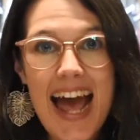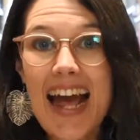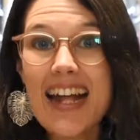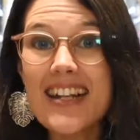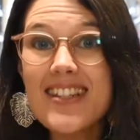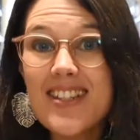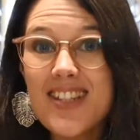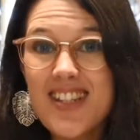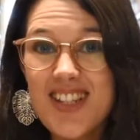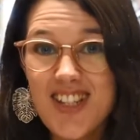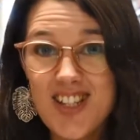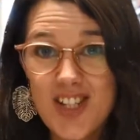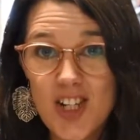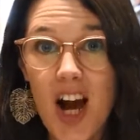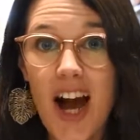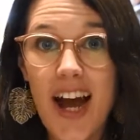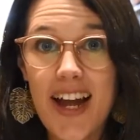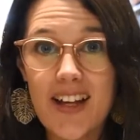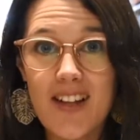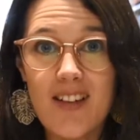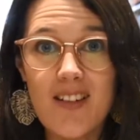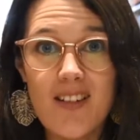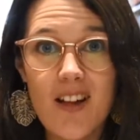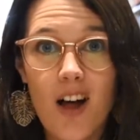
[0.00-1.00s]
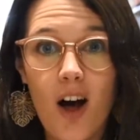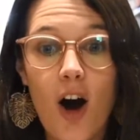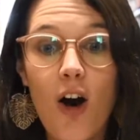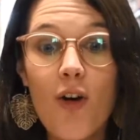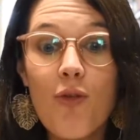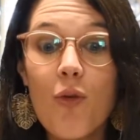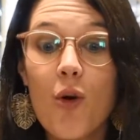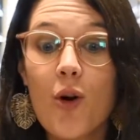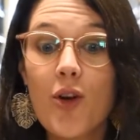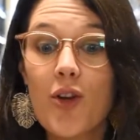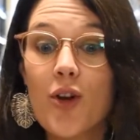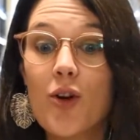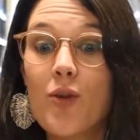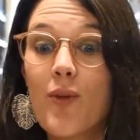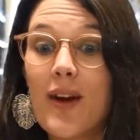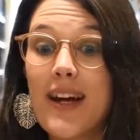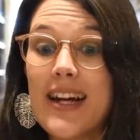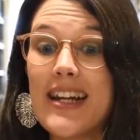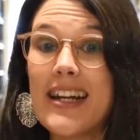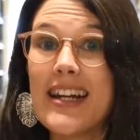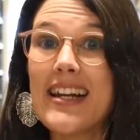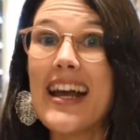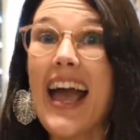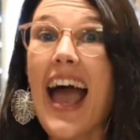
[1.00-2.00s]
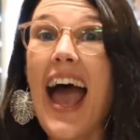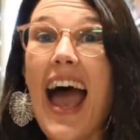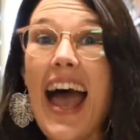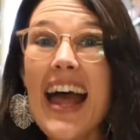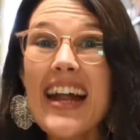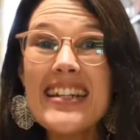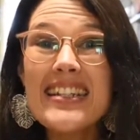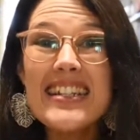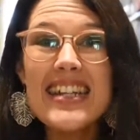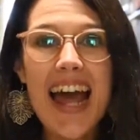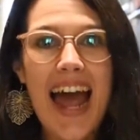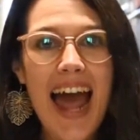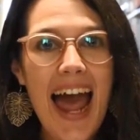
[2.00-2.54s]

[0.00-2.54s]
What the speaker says: and style of what you're reading and